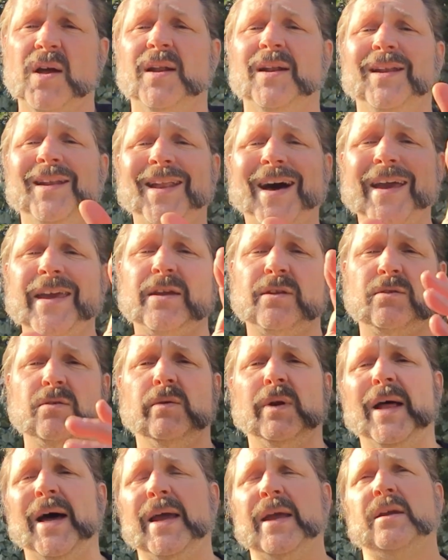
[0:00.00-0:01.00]
like to
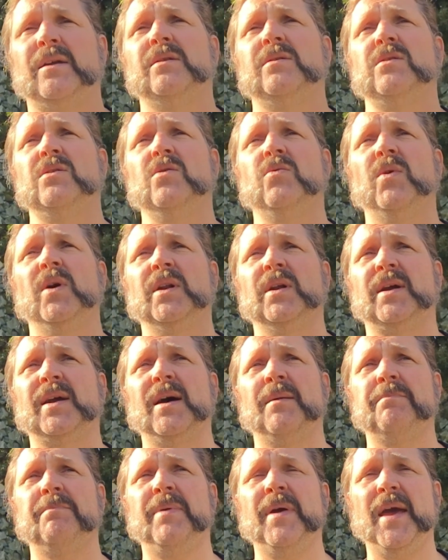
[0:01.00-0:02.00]
like. You want to
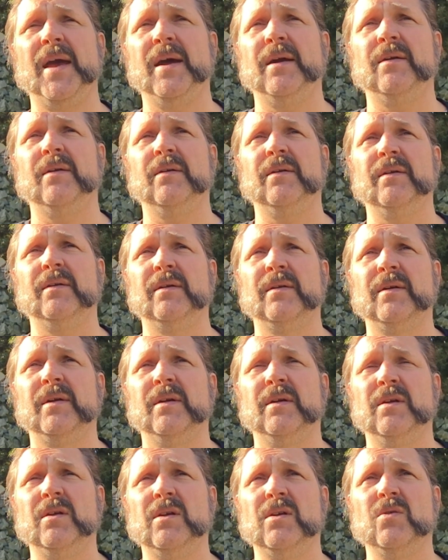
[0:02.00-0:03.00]
compare.
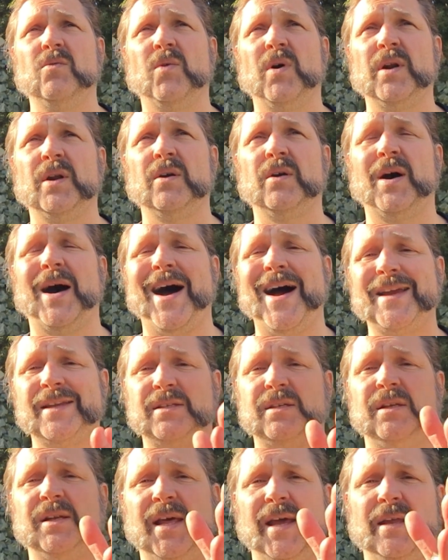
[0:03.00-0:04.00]
You want to
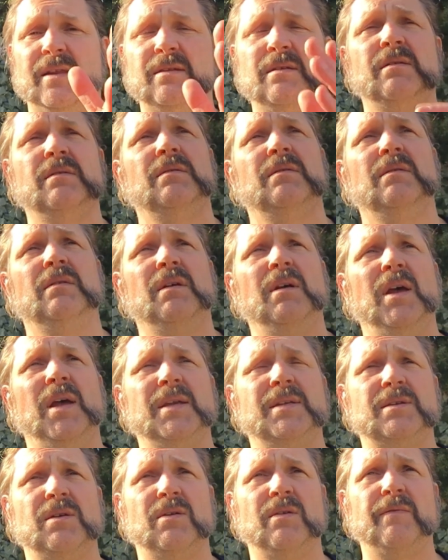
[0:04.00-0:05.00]
isolate a
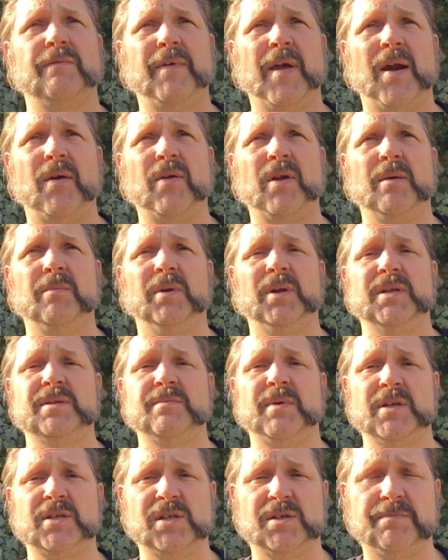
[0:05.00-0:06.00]
certain variable as
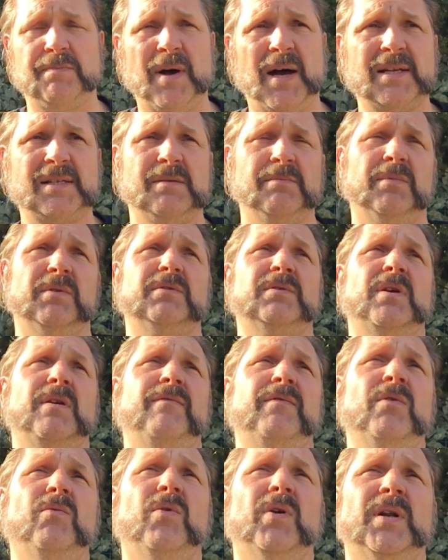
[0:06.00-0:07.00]
much as possible. So
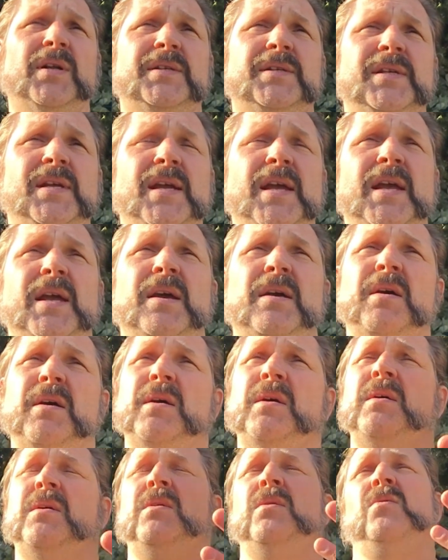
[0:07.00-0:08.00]
if you want to see
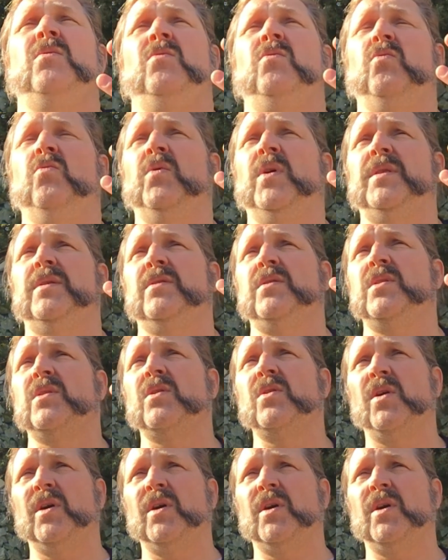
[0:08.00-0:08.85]
whether you